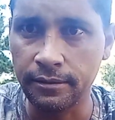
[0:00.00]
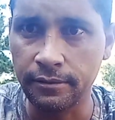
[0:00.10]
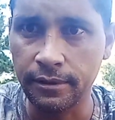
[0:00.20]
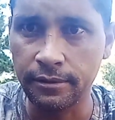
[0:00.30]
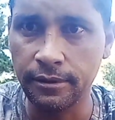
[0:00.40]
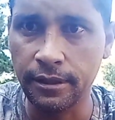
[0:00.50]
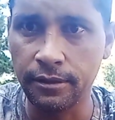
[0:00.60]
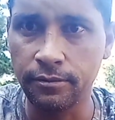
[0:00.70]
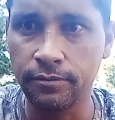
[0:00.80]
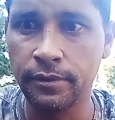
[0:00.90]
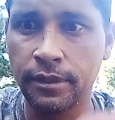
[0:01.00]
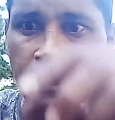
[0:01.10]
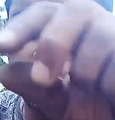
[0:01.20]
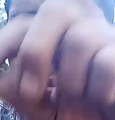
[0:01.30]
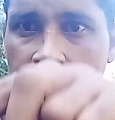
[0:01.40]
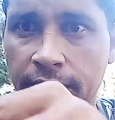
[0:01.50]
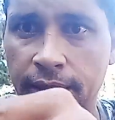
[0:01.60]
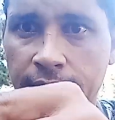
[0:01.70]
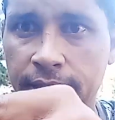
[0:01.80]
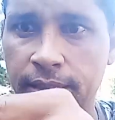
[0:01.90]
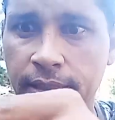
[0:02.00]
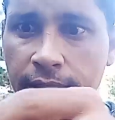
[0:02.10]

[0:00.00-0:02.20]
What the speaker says: Run it through that loop, then take this